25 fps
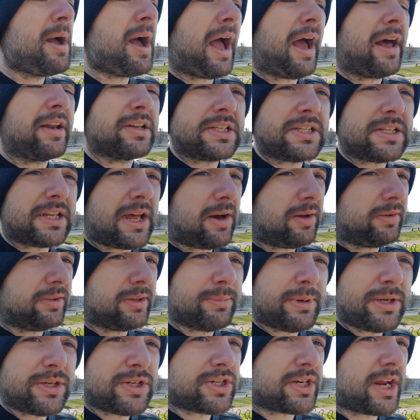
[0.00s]
hands down
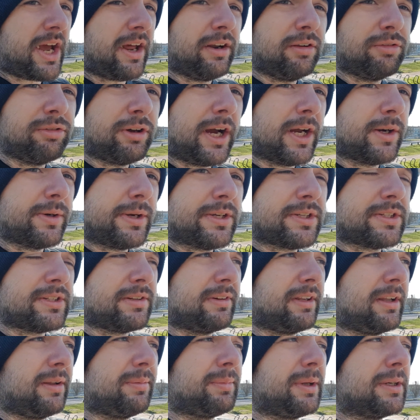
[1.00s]
the best channel for iOS
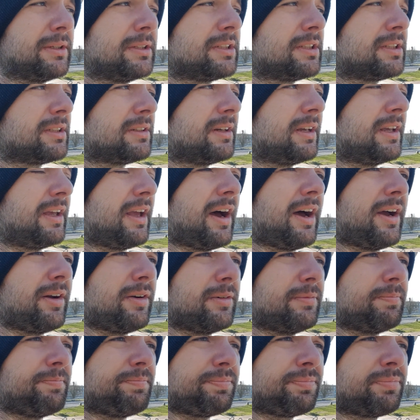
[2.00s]
development.
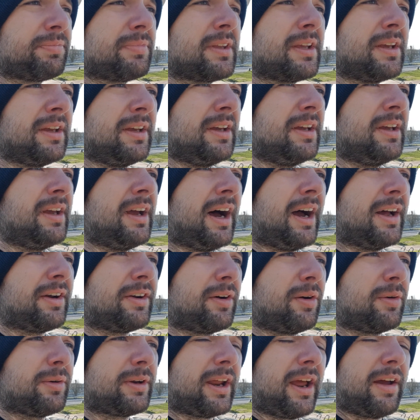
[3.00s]
I
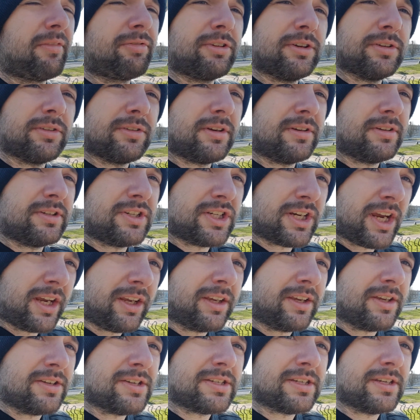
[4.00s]
don't have to
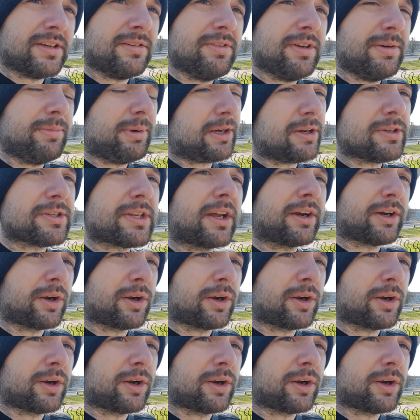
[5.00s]
check his CV because I